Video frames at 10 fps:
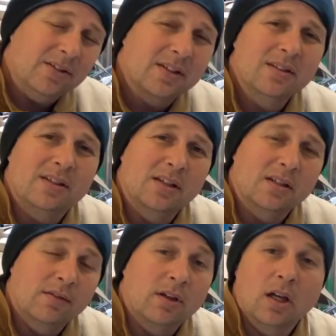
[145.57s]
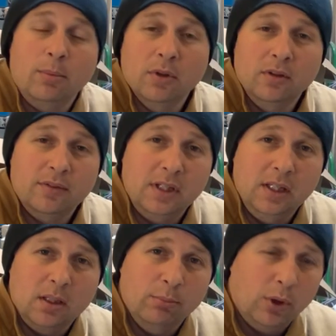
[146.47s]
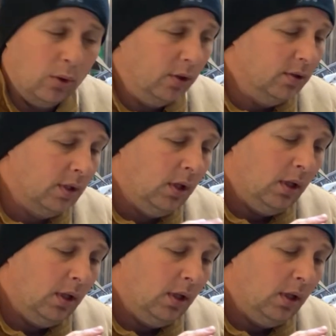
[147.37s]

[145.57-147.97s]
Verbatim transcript: consist of a couple of key components,